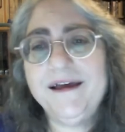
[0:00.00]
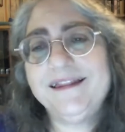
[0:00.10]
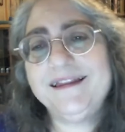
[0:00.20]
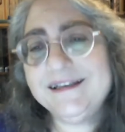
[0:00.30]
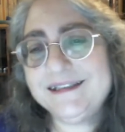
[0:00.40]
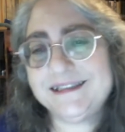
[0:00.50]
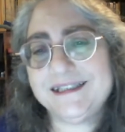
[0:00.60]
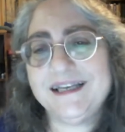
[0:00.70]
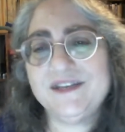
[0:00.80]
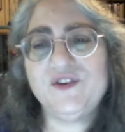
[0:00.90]
This
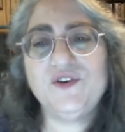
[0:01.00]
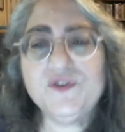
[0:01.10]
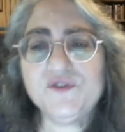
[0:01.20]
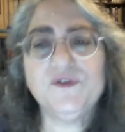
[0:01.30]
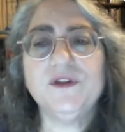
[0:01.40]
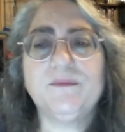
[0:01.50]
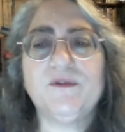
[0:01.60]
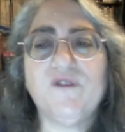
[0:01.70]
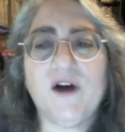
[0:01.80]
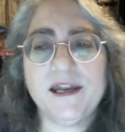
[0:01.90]
is useful in
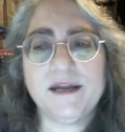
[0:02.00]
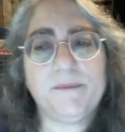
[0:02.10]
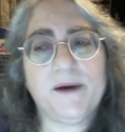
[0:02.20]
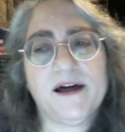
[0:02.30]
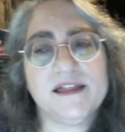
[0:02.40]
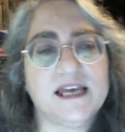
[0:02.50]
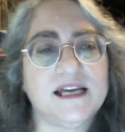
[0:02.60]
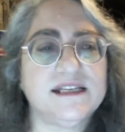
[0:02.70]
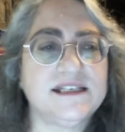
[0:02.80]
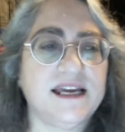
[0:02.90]
providing a path to
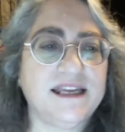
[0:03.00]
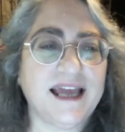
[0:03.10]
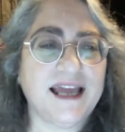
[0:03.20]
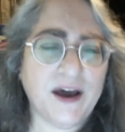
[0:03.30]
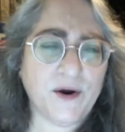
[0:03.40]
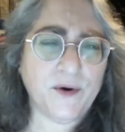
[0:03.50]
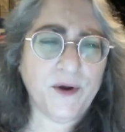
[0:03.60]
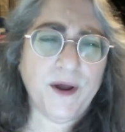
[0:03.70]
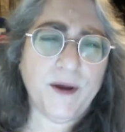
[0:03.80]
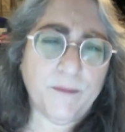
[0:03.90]
understanding how
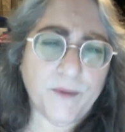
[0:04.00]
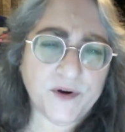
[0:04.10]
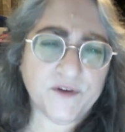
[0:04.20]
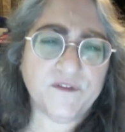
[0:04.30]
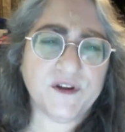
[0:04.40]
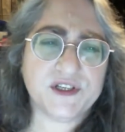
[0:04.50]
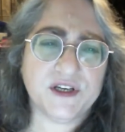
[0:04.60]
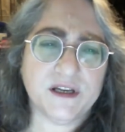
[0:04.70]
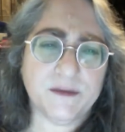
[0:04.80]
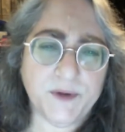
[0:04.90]
modern
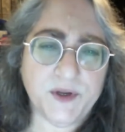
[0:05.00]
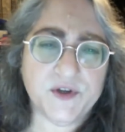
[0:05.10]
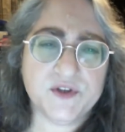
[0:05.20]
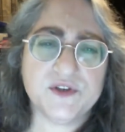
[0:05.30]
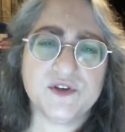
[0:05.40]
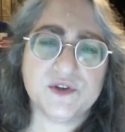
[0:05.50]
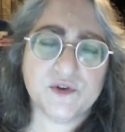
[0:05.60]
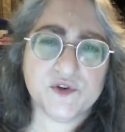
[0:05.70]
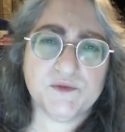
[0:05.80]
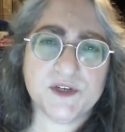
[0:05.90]
fiction can be used as
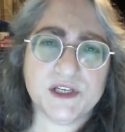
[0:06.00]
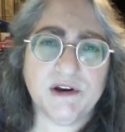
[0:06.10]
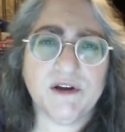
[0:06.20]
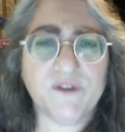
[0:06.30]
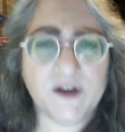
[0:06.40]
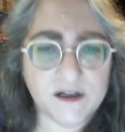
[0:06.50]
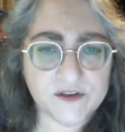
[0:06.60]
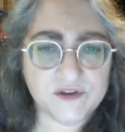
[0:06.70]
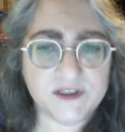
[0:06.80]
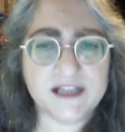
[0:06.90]
source material for
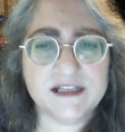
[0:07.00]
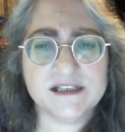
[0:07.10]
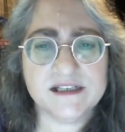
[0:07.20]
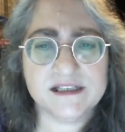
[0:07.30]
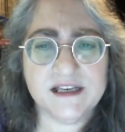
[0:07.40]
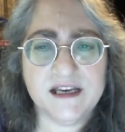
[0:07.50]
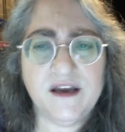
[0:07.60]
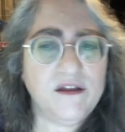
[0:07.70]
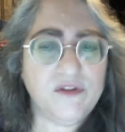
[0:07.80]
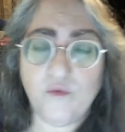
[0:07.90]
cultural analysis,
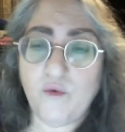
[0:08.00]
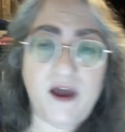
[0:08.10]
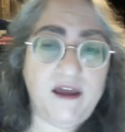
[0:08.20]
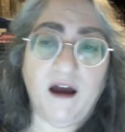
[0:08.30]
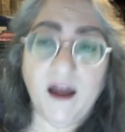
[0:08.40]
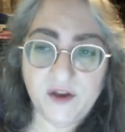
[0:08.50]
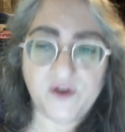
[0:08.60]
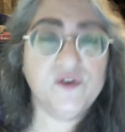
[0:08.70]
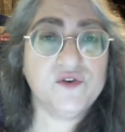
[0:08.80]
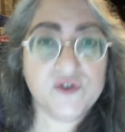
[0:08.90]
the way I
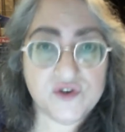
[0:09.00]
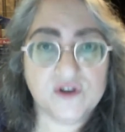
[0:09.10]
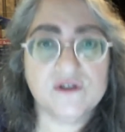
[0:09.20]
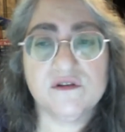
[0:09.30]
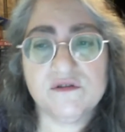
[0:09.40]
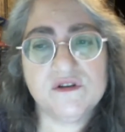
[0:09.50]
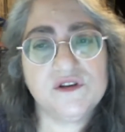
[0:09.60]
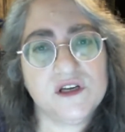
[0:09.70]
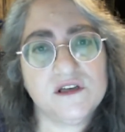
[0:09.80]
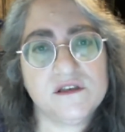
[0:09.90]
use the chanson de
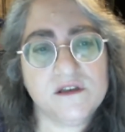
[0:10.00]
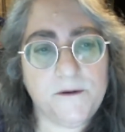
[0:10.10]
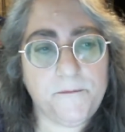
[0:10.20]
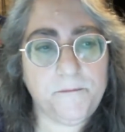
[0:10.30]
geste.